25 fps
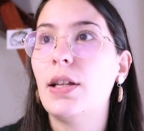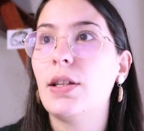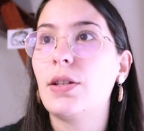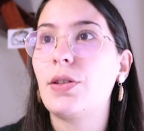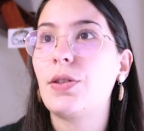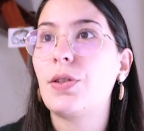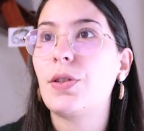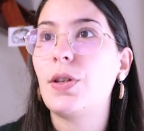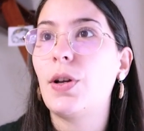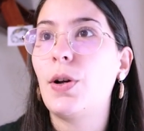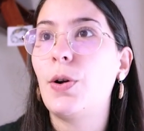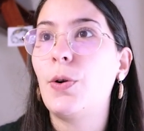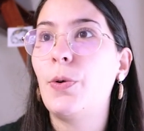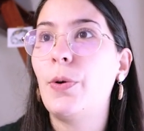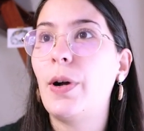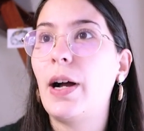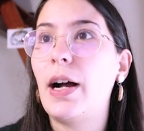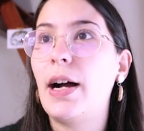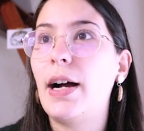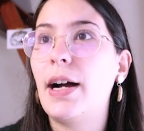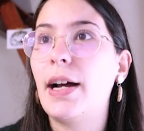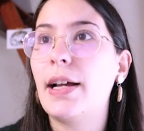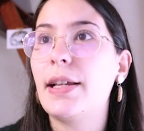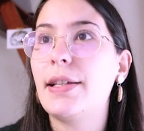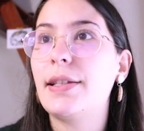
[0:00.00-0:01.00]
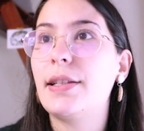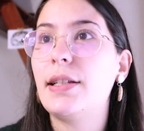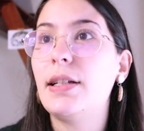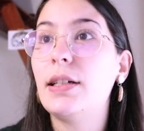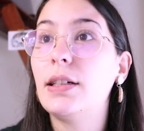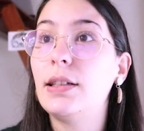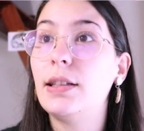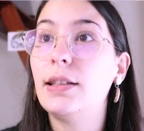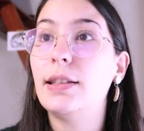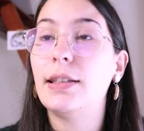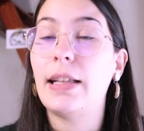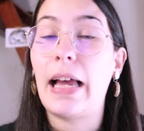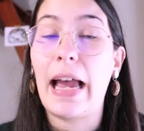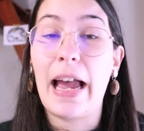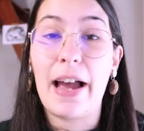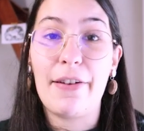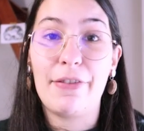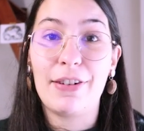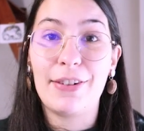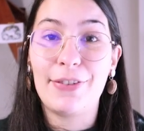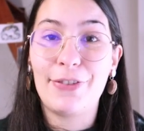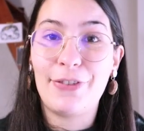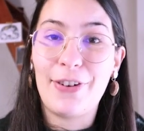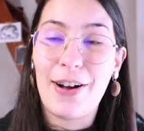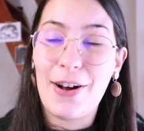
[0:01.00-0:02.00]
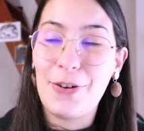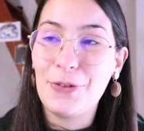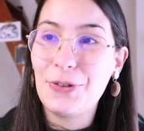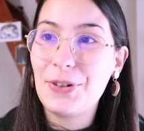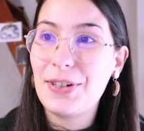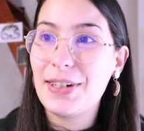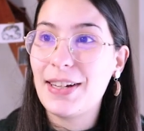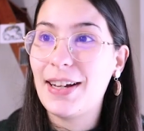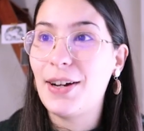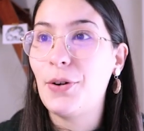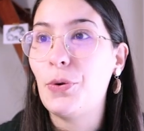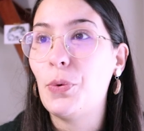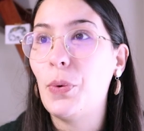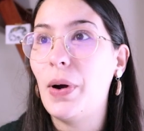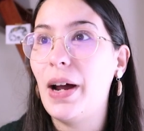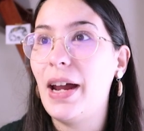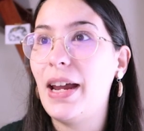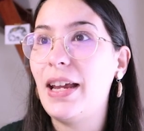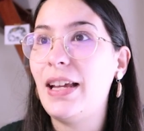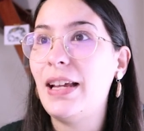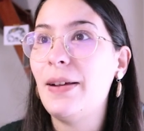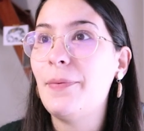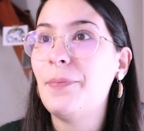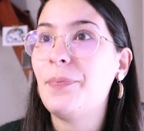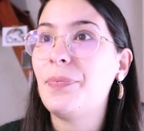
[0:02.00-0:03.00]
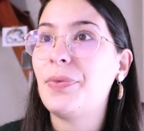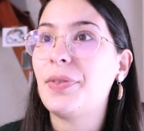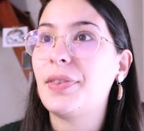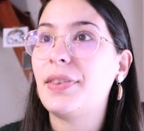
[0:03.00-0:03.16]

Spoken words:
So I still haven't found a way